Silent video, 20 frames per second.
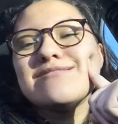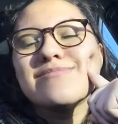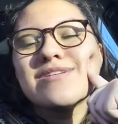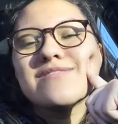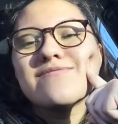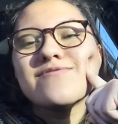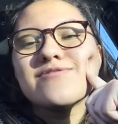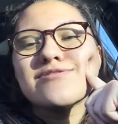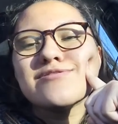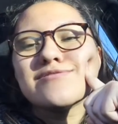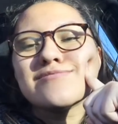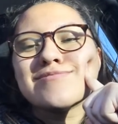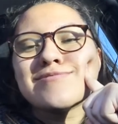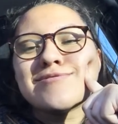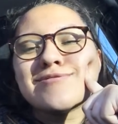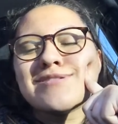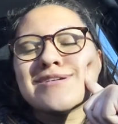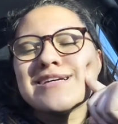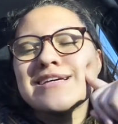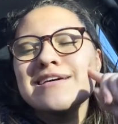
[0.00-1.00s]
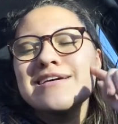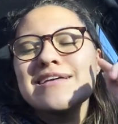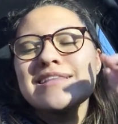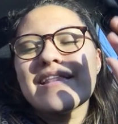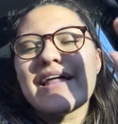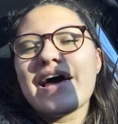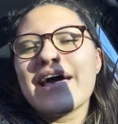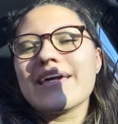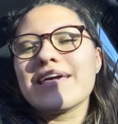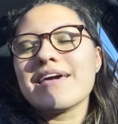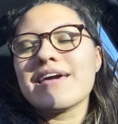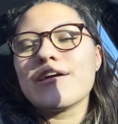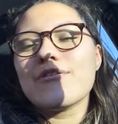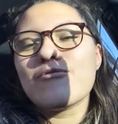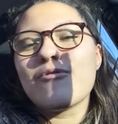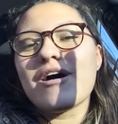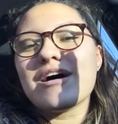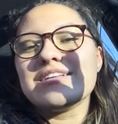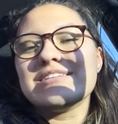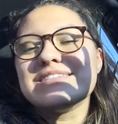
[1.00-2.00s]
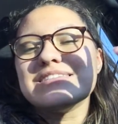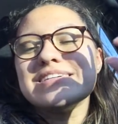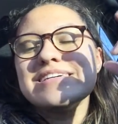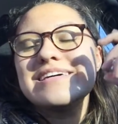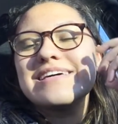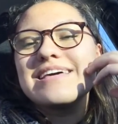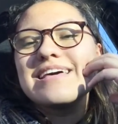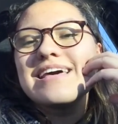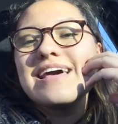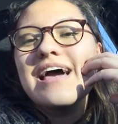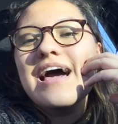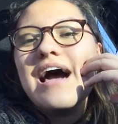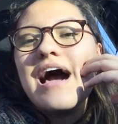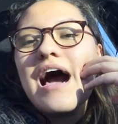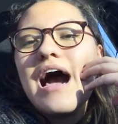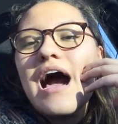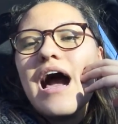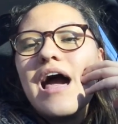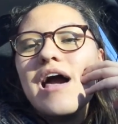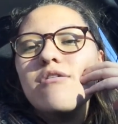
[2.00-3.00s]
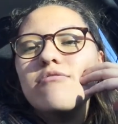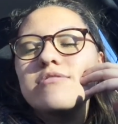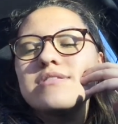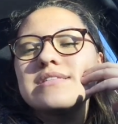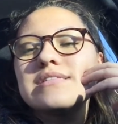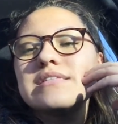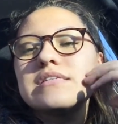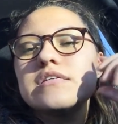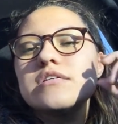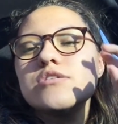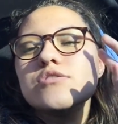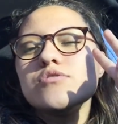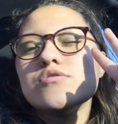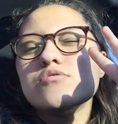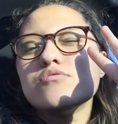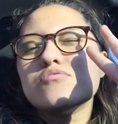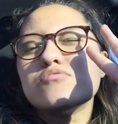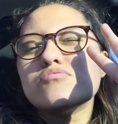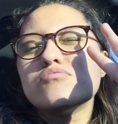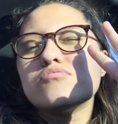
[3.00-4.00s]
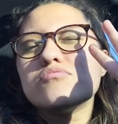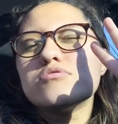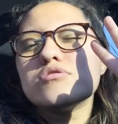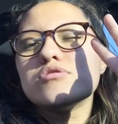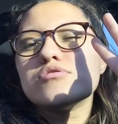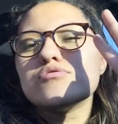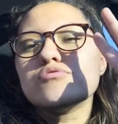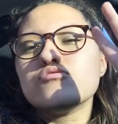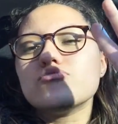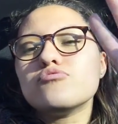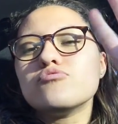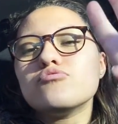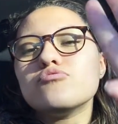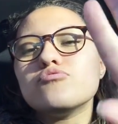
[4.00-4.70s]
you much for supporting and liking and watching. I will see you soon.